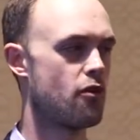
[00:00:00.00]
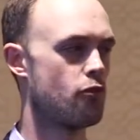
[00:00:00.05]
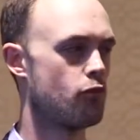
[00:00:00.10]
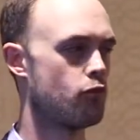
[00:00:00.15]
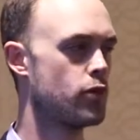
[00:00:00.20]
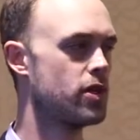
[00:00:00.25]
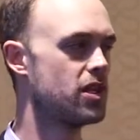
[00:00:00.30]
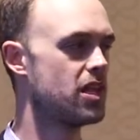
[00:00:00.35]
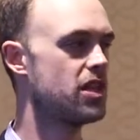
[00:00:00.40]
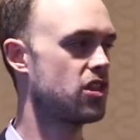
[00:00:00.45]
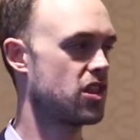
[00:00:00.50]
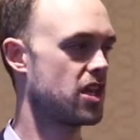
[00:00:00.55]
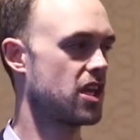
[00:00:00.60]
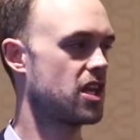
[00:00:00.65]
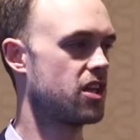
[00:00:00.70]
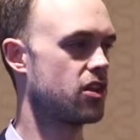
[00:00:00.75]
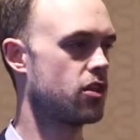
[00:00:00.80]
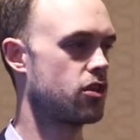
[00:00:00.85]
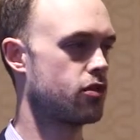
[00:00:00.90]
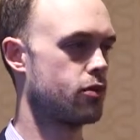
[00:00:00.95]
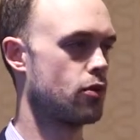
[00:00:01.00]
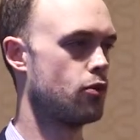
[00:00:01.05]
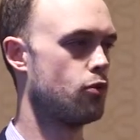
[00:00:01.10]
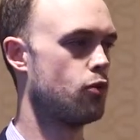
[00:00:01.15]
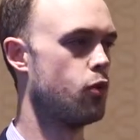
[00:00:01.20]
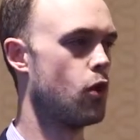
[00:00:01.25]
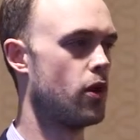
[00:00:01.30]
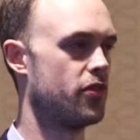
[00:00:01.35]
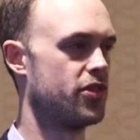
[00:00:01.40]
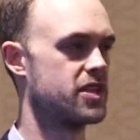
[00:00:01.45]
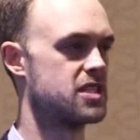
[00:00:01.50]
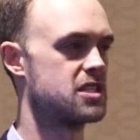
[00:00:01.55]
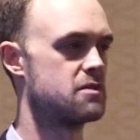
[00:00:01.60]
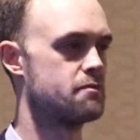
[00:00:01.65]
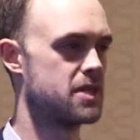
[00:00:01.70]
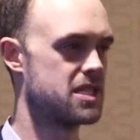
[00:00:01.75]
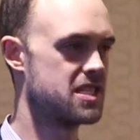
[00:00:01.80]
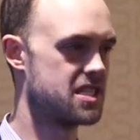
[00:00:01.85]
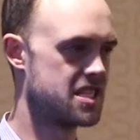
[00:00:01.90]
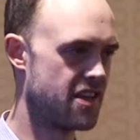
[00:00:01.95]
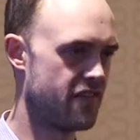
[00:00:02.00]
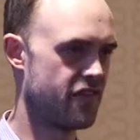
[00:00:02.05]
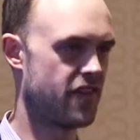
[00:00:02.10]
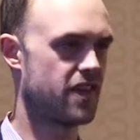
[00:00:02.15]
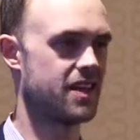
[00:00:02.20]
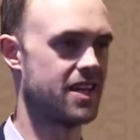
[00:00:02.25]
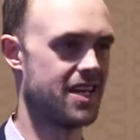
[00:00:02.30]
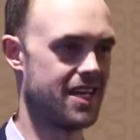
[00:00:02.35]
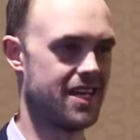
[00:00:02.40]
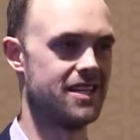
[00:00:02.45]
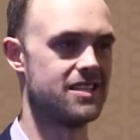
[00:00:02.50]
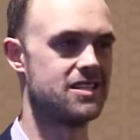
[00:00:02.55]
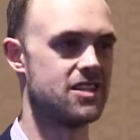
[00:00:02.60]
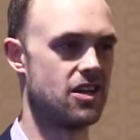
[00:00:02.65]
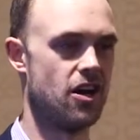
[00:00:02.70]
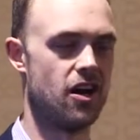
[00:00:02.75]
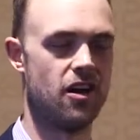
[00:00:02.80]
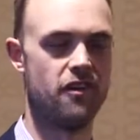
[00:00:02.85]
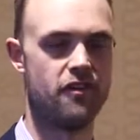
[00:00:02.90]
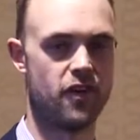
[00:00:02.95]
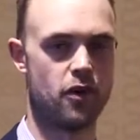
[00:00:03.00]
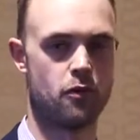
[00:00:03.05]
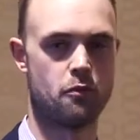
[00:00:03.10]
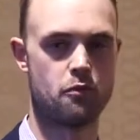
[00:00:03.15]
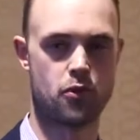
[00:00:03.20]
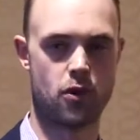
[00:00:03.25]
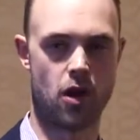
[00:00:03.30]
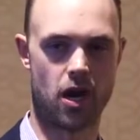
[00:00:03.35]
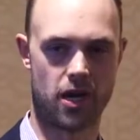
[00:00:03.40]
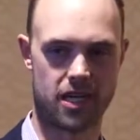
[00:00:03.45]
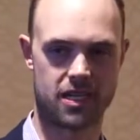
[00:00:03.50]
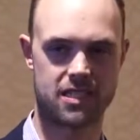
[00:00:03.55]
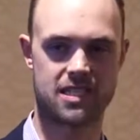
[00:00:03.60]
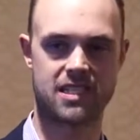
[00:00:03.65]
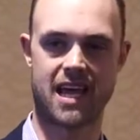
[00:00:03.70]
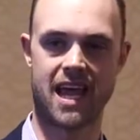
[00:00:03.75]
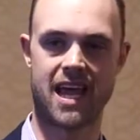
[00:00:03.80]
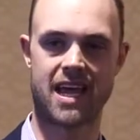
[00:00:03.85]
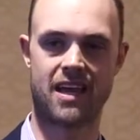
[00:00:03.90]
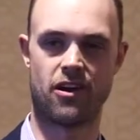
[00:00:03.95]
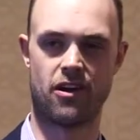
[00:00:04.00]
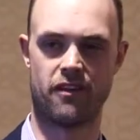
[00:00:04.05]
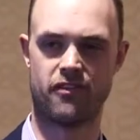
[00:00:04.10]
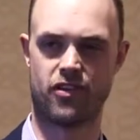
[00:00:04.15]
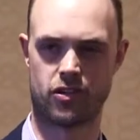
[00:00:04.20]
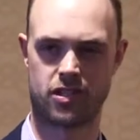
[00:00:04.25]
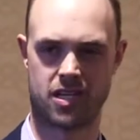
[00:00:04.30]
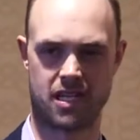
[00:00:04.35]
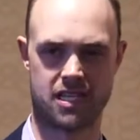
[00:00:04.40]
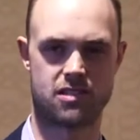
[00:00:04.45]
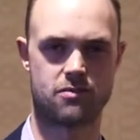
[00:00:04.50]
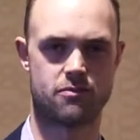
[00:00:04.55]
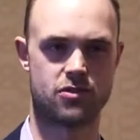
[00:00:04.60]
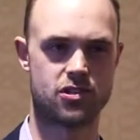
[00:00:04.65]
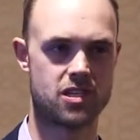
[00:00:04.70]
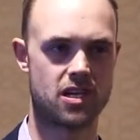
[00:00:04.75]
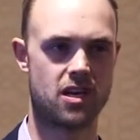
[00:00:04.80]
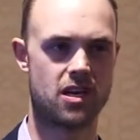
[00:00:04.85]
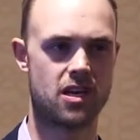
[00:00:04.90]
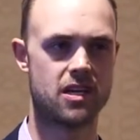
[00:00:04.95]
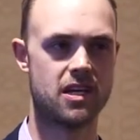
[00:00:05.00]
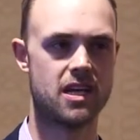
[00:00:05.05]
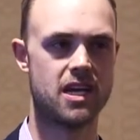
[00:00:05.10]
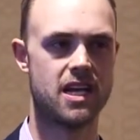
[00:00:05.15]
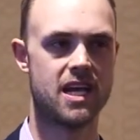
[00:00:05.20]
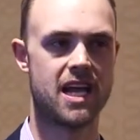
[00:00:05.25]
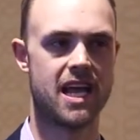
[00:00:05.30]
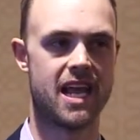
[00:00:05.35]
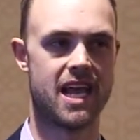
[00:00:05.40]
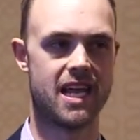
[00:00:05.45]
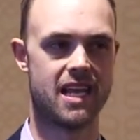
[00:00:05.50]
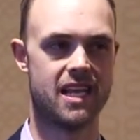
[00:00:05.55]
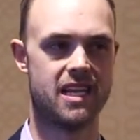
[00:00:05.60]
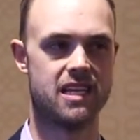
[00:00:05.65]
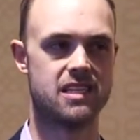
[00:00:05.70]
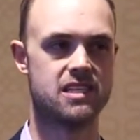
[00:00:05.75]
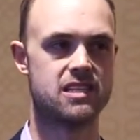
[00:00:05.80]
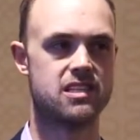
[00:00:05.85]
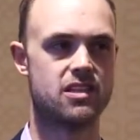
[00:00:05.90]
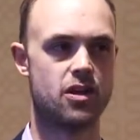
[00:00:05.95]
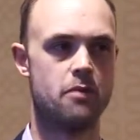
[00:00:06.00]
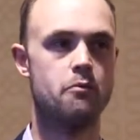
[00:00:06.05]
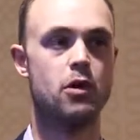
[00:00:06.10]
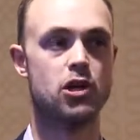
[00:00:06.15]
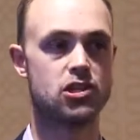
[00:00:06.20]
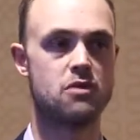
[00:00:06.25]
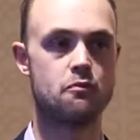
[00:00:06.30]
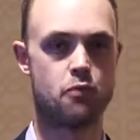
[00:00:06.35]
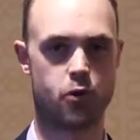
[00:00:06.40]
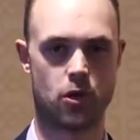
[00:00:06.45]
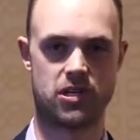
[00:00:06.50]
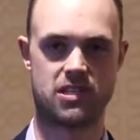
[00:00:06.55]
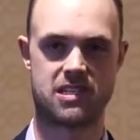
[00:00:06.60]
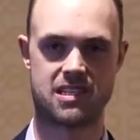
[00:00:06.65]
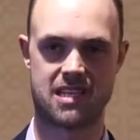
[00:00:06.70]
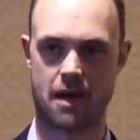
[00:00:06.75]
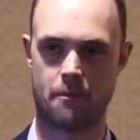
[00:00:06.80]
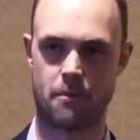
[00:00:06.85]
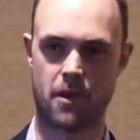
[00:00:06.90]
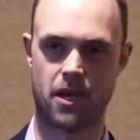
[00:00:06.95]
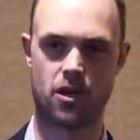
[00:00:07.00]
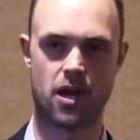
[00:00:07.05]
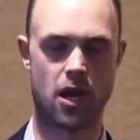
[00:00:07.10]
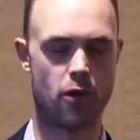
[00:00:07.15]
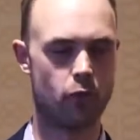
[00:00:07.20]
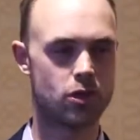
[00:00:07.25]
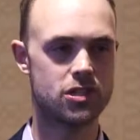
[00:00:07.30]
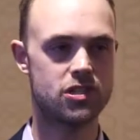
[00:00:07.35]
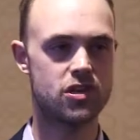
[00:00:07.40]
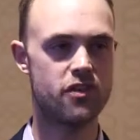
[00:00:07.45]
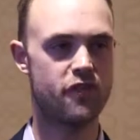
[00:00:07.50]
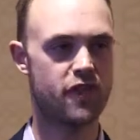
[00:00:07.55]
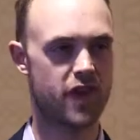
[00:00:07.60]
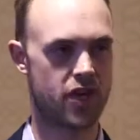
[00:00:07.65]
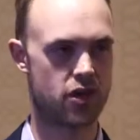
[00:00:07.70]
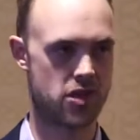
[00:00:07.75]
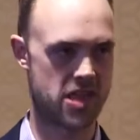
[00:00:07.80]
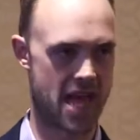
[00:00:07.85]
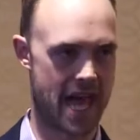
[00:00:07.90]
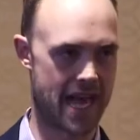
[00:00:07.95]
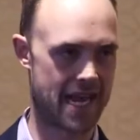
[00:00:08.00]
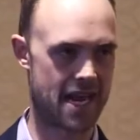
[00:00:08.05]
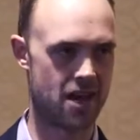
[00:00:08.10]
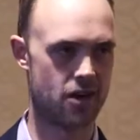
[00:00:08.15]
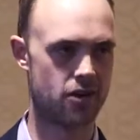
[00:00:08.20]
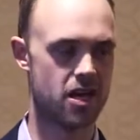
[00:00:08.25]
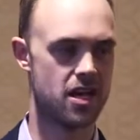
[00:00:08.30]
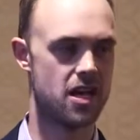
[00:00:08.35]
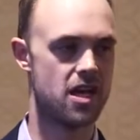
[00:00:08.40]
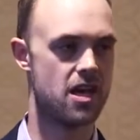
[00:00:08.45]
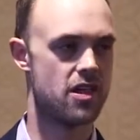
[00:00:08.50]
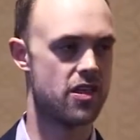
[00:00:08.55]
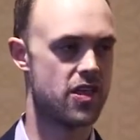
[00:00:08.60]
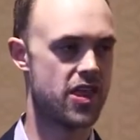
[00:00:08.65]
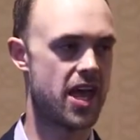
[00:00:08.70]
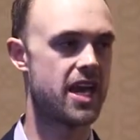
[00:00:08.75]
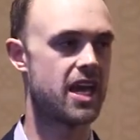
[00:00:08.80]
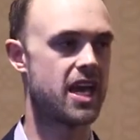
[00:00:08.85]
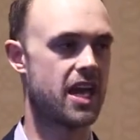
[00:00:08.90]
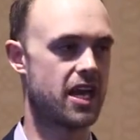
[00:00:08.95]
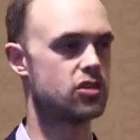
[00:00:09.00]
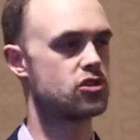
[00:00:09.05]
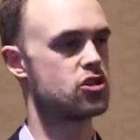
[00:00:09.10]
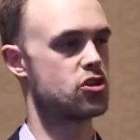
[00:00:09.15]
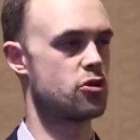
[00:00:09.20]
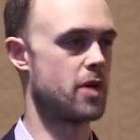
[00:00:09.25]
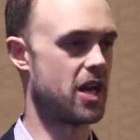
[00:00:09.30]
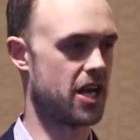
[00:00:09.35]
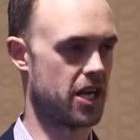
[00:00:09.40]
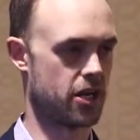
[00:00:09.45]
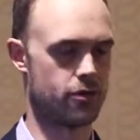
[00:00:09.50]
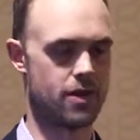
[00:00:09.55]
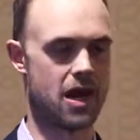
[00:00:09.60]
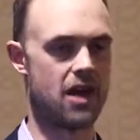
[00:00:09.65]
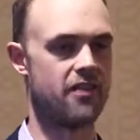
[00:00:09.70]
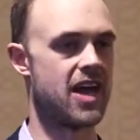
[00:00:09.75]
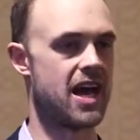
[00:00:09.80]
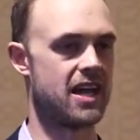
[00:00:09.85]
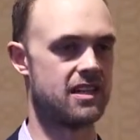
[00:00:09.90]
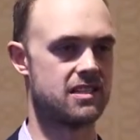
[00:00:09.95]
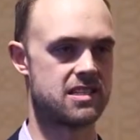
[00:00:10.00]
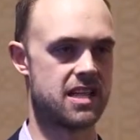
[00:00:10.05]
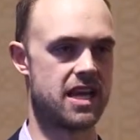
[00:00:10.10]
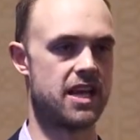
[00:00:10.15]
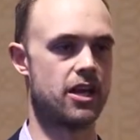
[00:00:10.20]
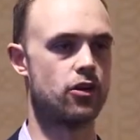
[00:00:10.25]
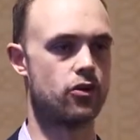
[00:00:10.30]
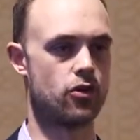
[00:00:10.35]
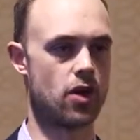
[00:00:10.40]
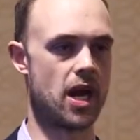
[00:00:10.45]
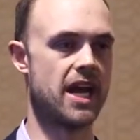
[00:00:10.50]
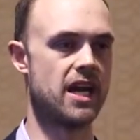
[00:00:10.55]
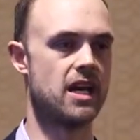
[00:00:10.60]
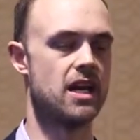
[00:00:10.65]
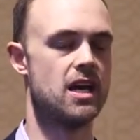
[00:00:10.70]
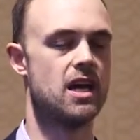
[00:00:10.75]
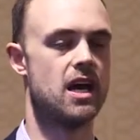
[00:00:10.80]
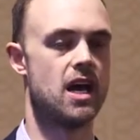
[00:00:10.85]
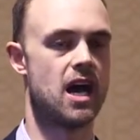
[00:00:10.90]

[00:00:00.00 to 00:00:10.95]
Really thinking through what the specific needs of your product and of your customers are is the most important step here. And once you figure that out, then instrumenting around that and saying, great,